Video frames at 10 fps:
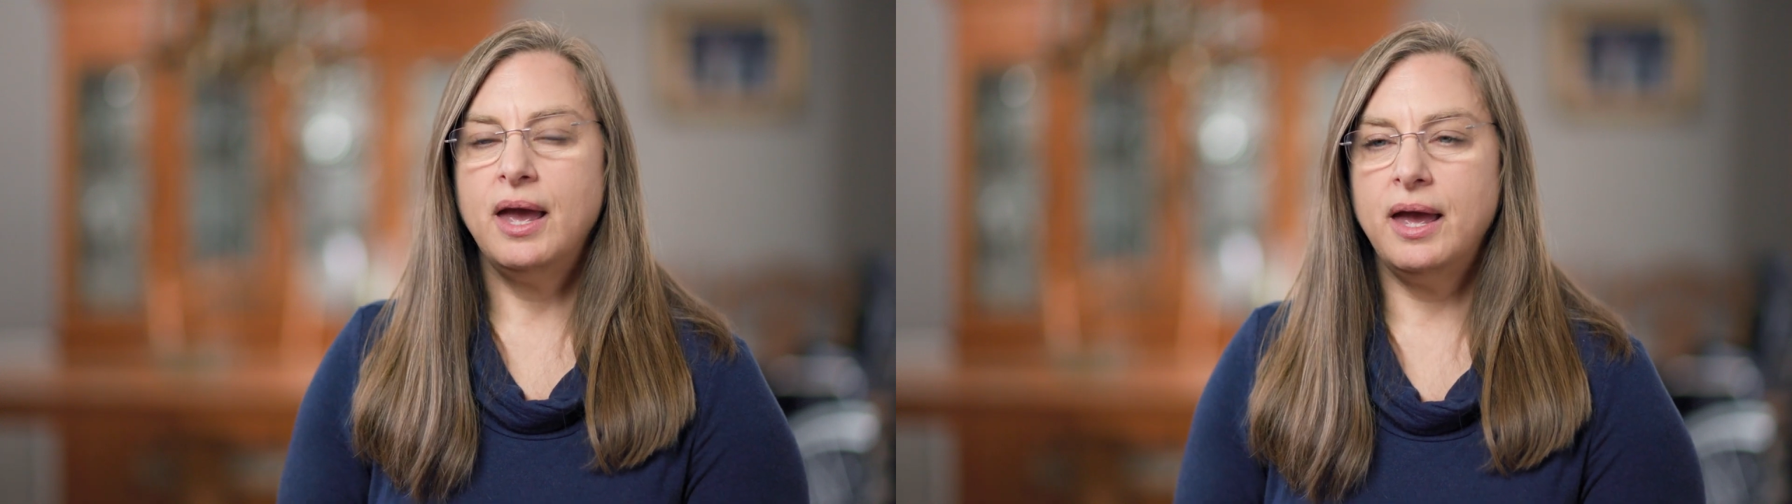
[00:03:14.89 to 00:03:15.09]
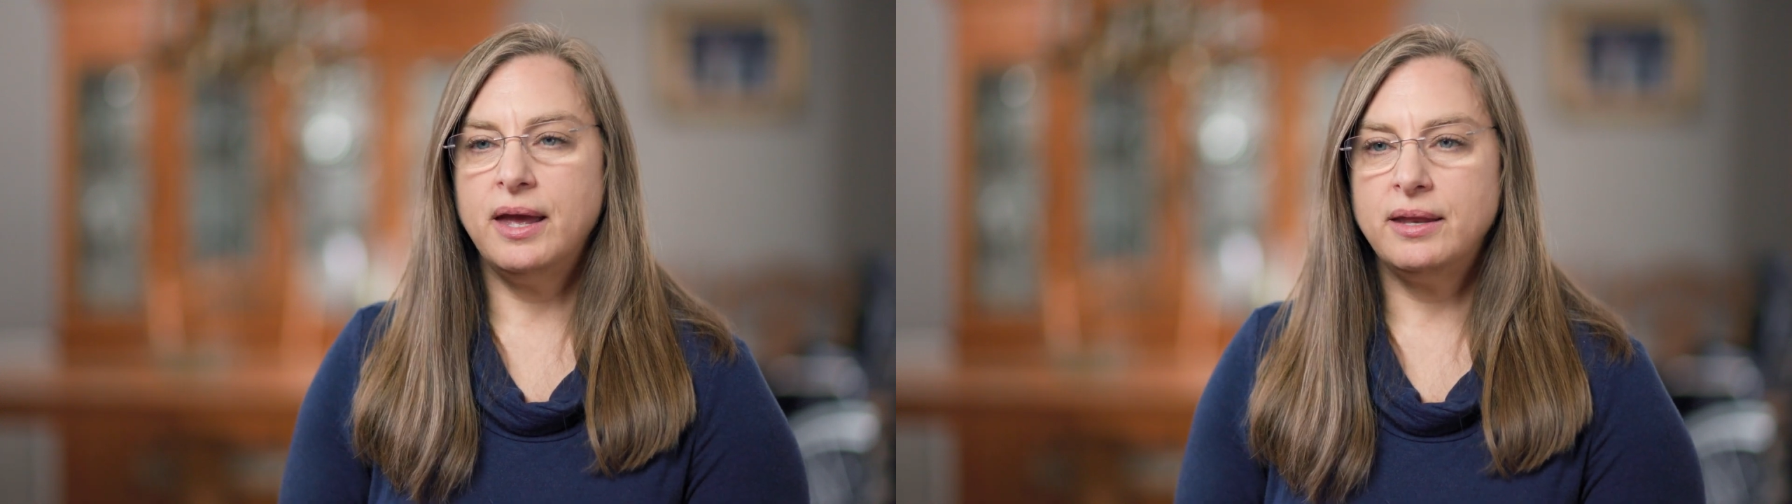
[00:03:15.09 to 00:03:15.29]

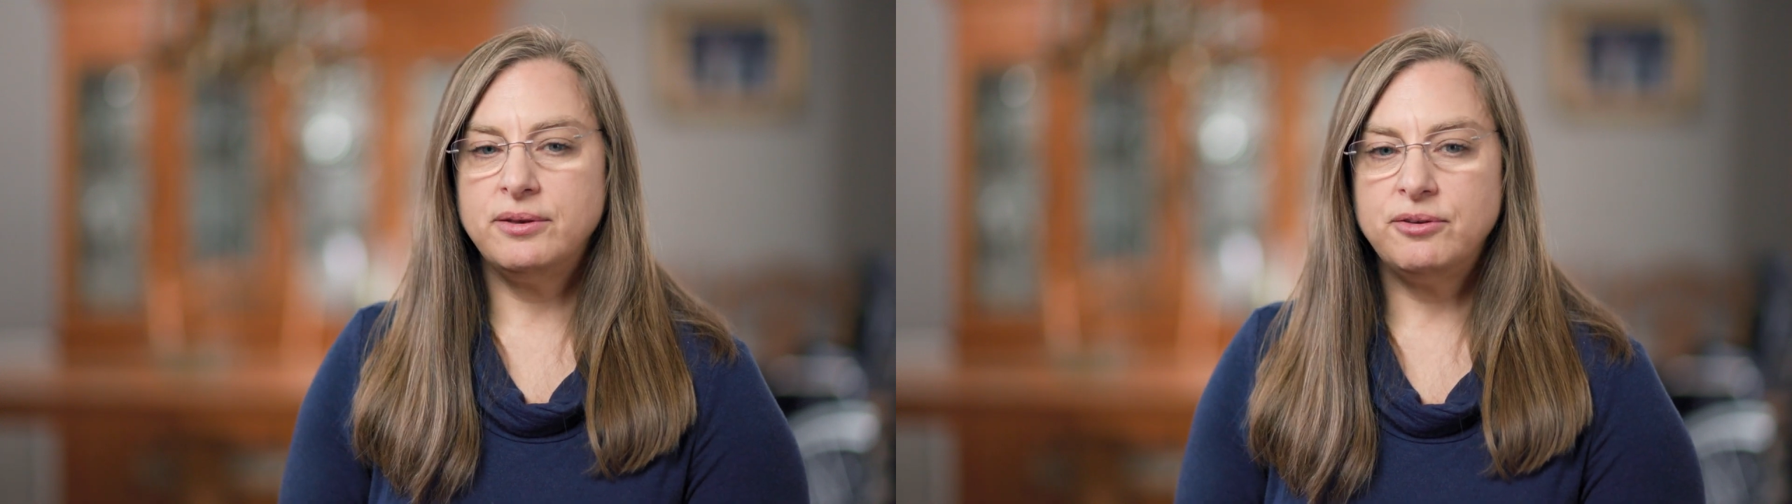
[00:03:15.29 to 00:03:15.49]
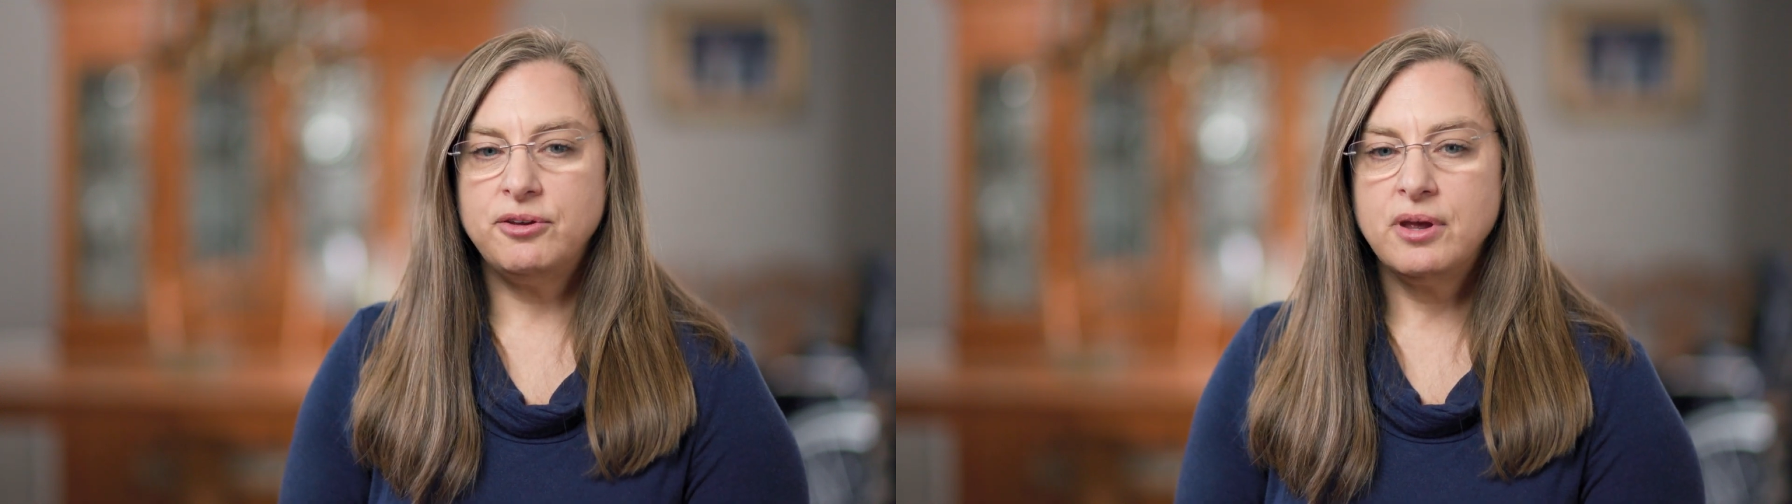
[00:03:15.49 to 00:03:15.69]

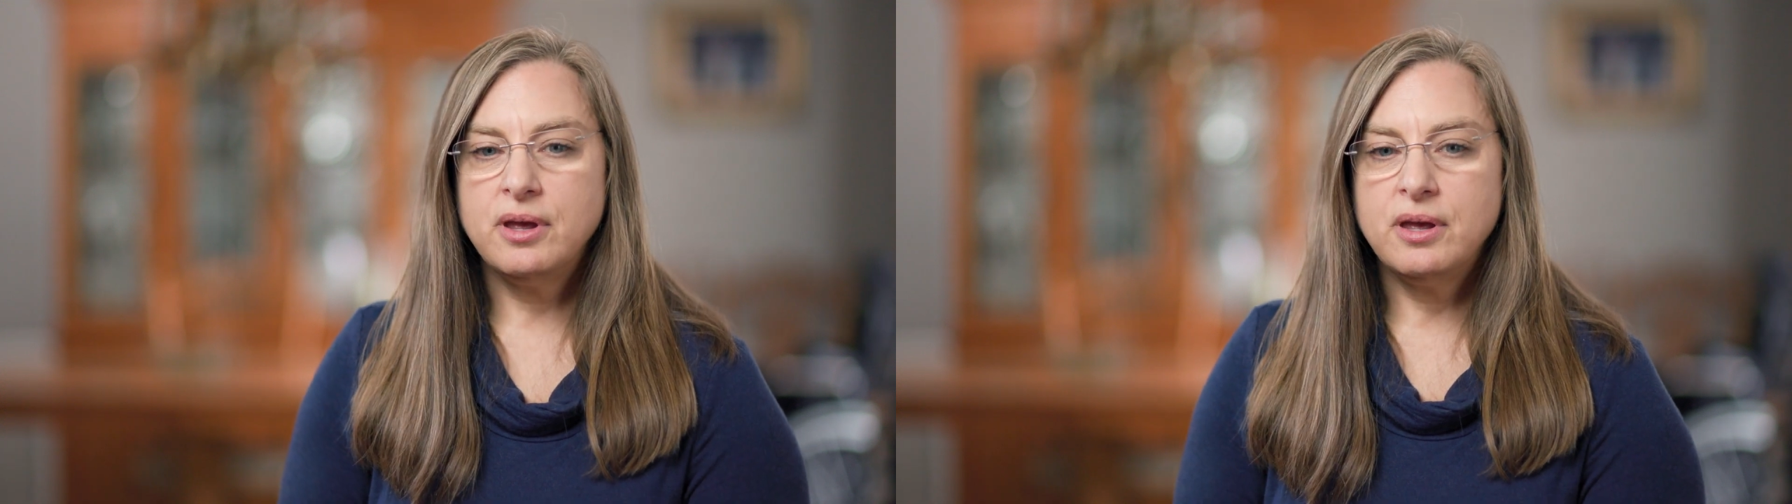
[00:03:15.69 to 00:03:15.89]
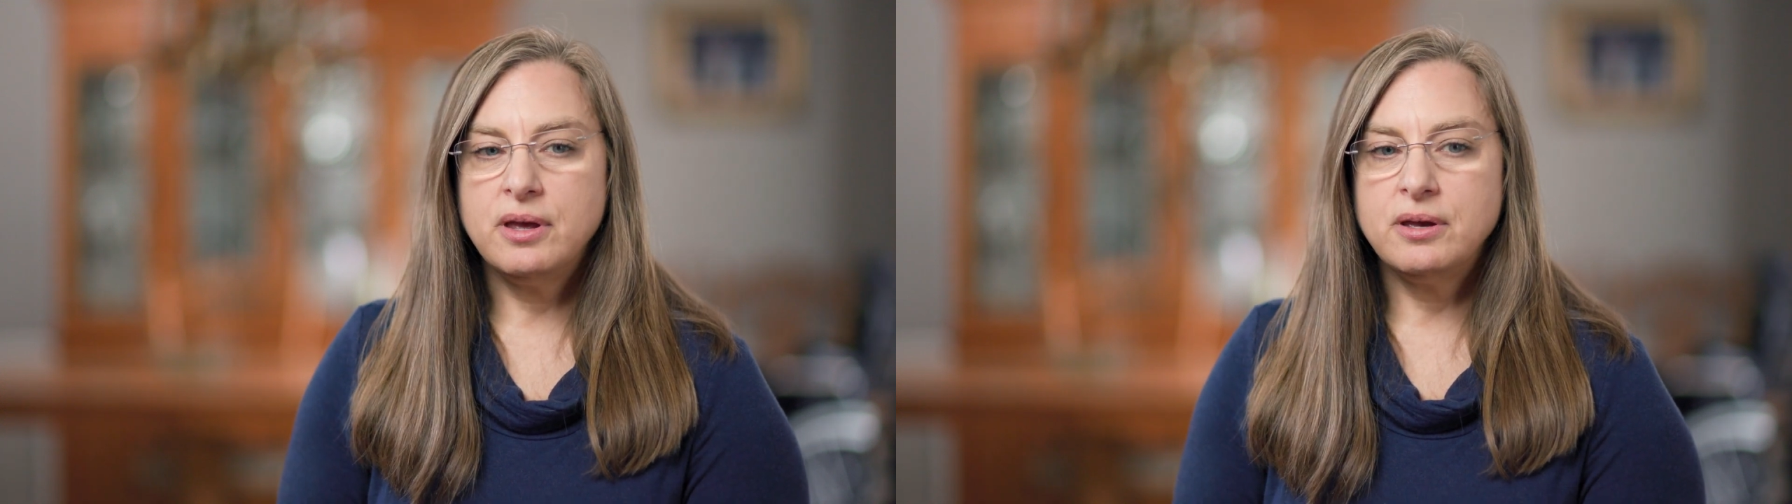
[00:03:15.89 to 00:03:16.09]
And
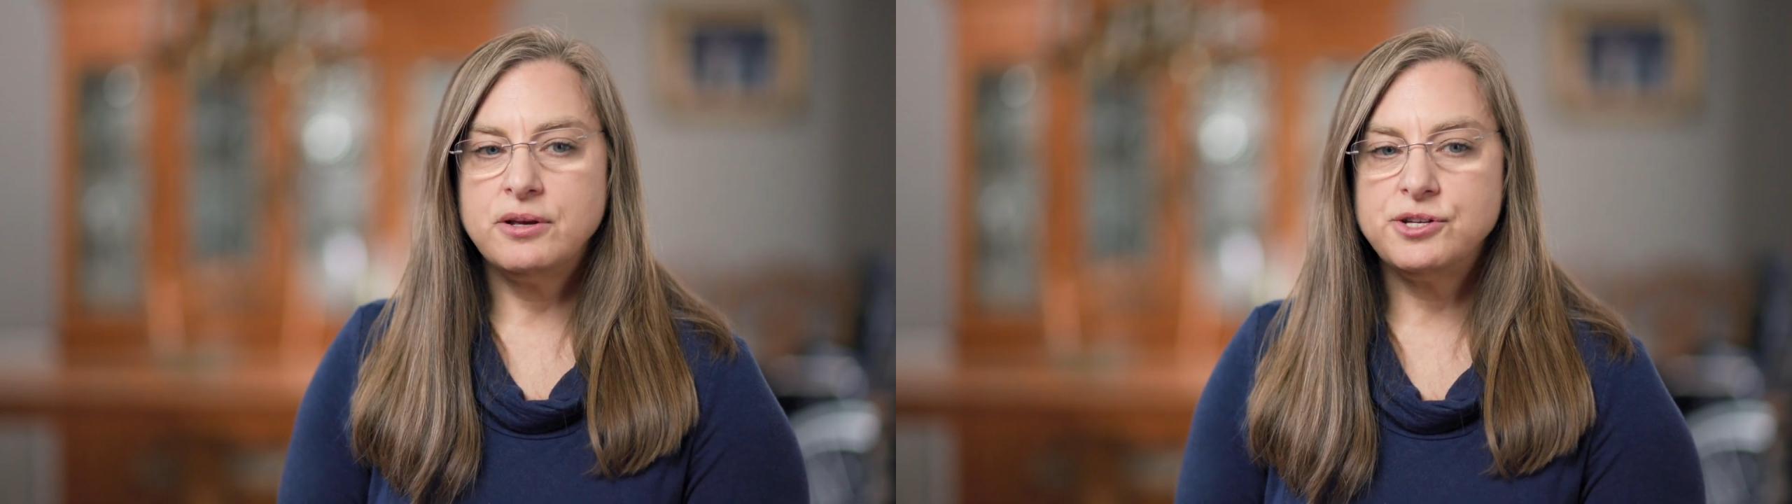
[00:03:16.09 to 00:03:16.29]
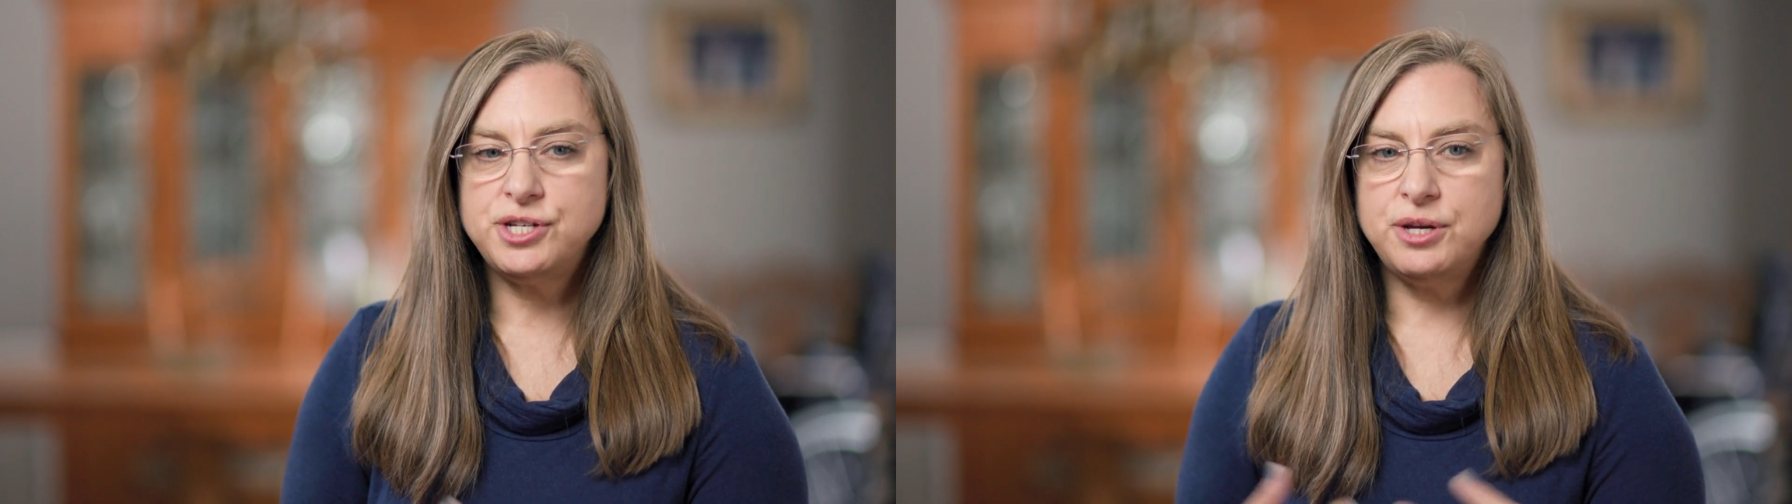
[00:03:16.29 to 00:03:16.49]

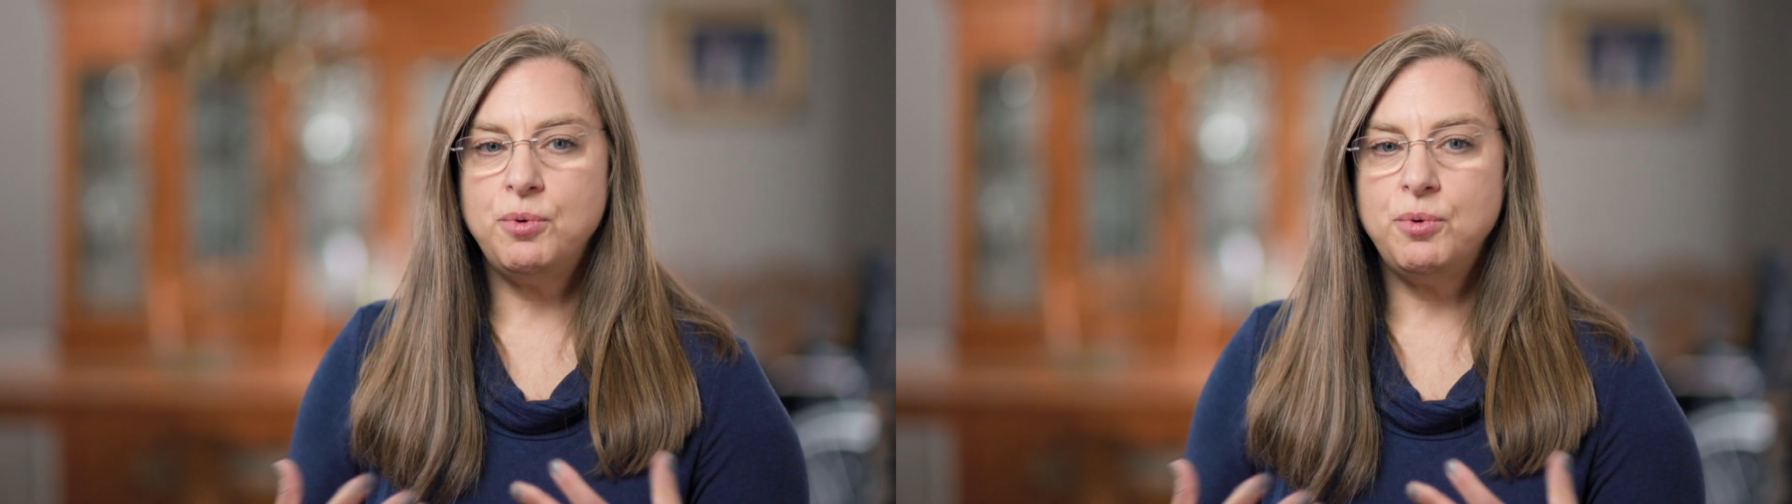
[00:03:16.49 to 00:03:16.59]
she